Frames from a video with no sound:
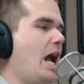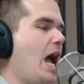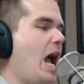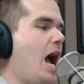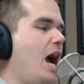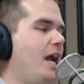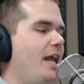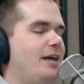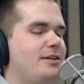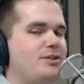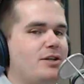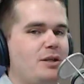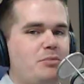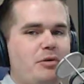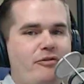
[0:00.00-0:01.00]
I actually
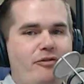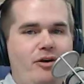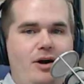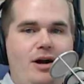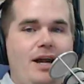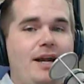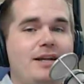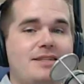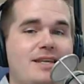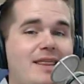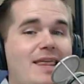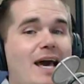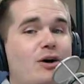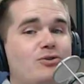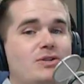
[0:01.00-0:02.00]
prefer, and it's
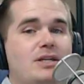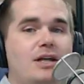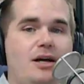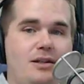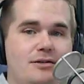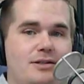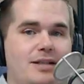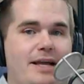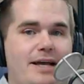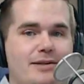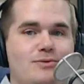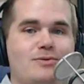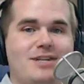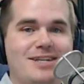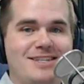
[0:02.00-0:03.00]
$1,000 less,
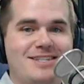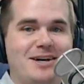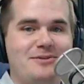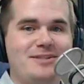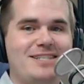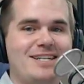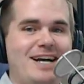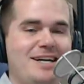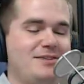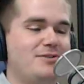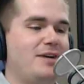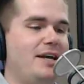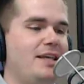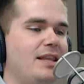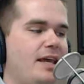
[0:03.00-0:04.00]
which is always nice,
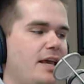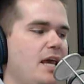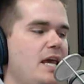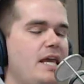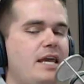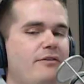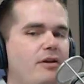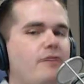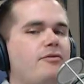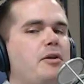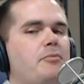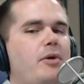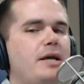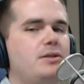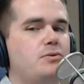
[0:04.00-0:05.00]
right? Like, yeah. Even if the
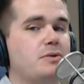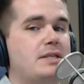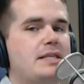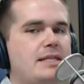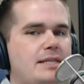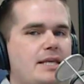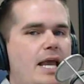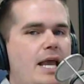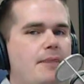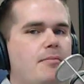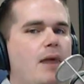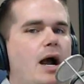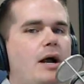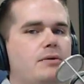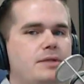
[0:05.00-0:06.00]
price was the same,
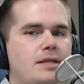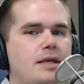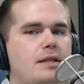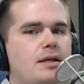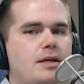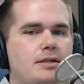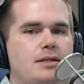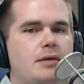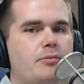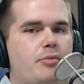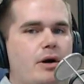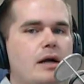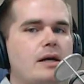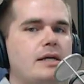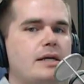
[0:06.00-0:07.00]
I would say the
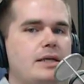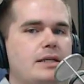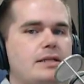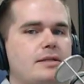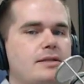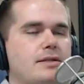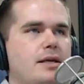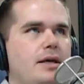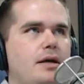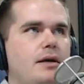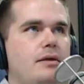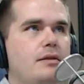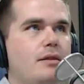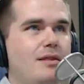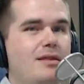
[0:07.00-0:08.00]
Contemporary is
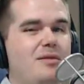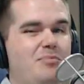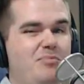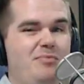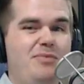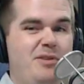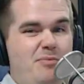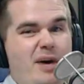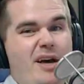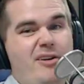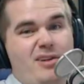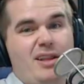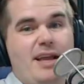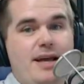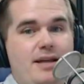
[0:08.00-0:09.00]
the better
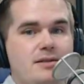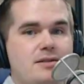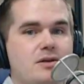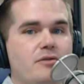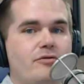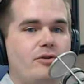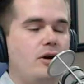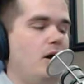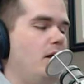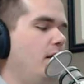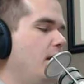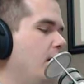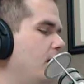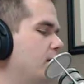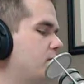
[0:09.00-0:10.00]
lens overall.
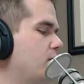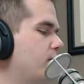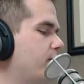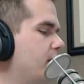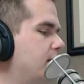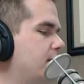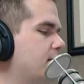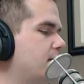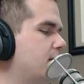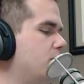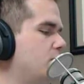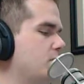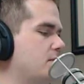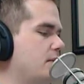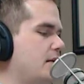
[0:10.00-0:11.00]
Really? So the reasons to
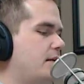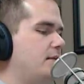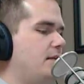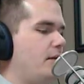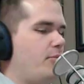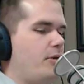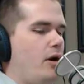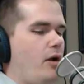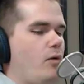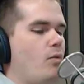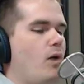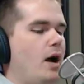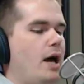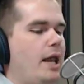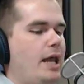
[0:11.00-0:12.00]
choose the Contemporary.
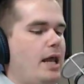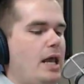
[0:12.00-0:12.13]
One